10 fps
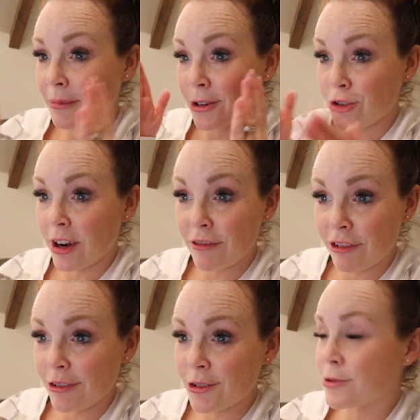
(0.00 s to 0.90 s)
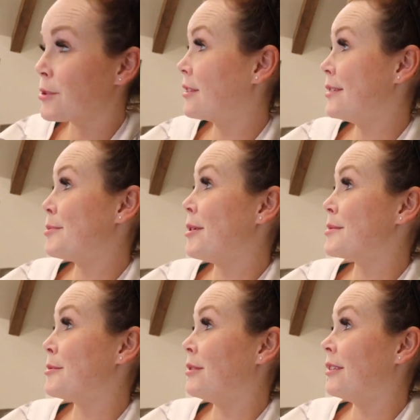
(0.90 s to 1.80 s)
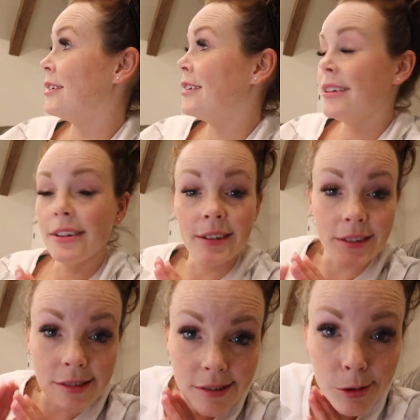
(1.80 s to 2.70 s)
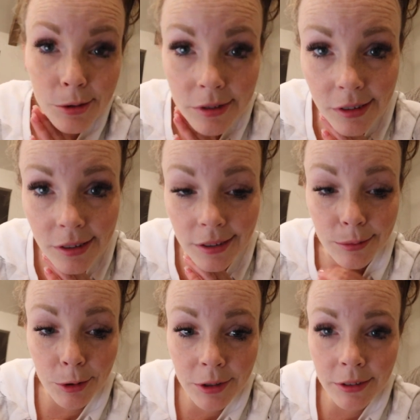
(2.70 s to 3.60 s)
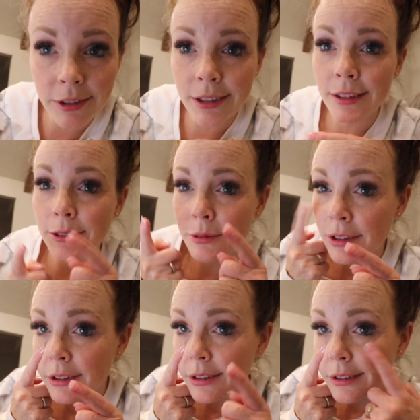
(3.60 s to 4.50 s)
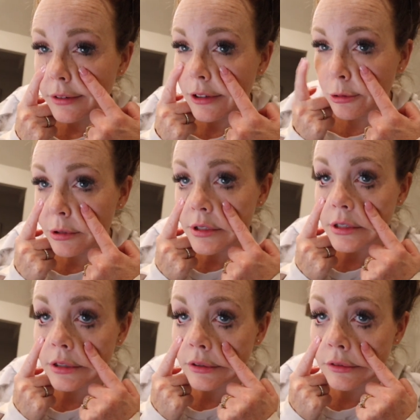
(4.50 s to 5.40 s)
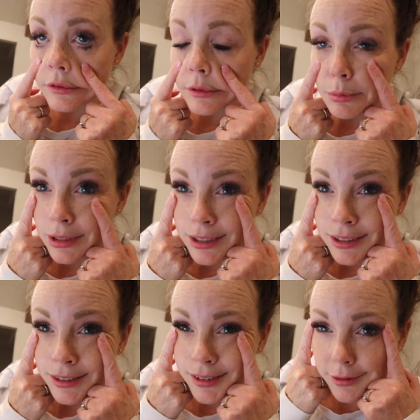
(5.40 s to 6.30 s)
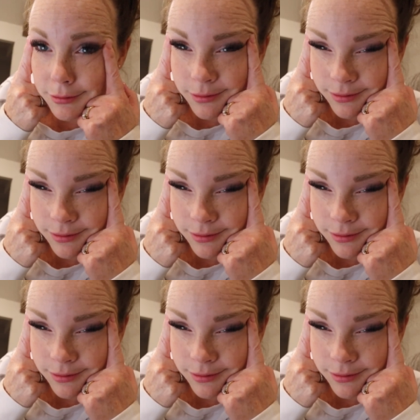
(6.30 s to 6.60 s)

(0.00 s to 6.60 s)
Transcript: try to finish as quickly as possible. It's 2 o'clock in the morning right now. Noticing the bags